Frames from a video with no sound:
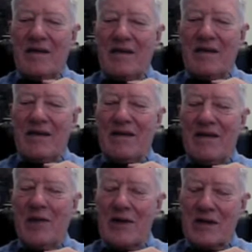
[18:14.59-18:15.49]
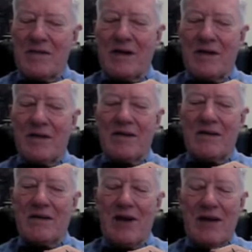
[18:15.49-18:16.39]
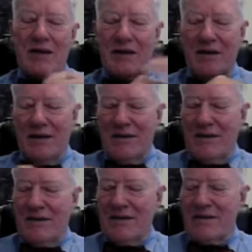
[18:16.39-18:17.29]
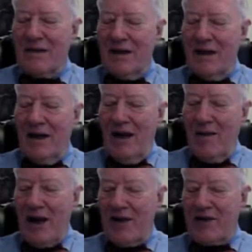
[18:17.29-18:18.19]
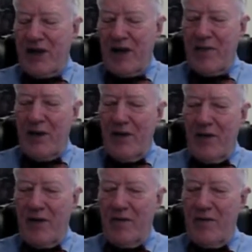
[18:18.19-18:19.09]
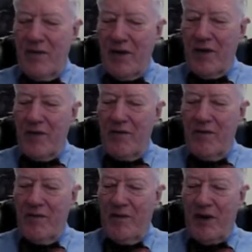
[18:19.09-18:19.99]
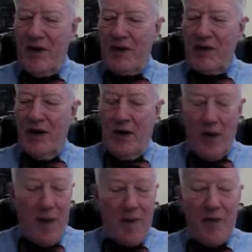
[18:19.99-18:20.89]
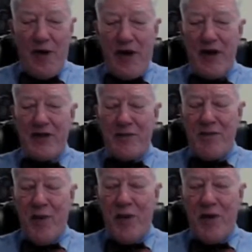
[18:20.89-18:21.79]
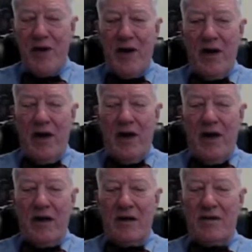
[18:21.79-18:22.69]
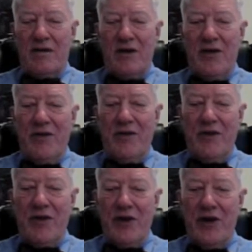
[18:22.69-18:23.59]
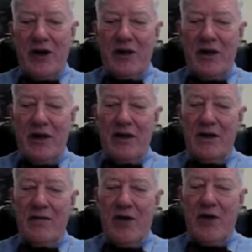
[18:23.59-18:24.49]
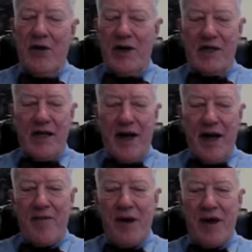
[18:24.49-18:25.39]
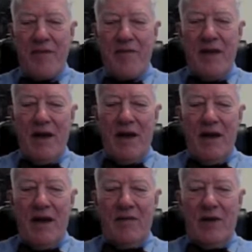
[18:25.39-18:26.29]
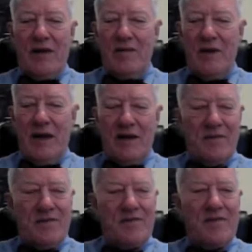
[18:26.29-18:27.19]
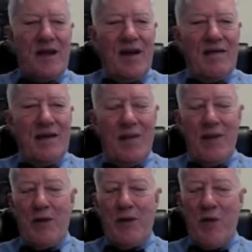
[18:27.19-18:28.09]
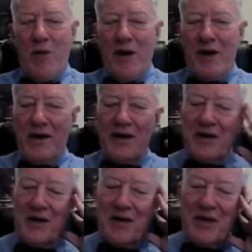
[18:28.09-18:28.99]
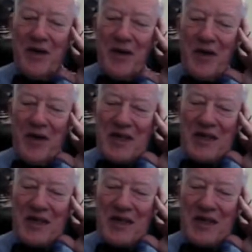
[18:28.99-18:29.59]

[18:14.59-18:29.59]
there was a great amount of sentiment on the Pepper Foundation board to conduct a fundraising campaign, but the people who wanted to do this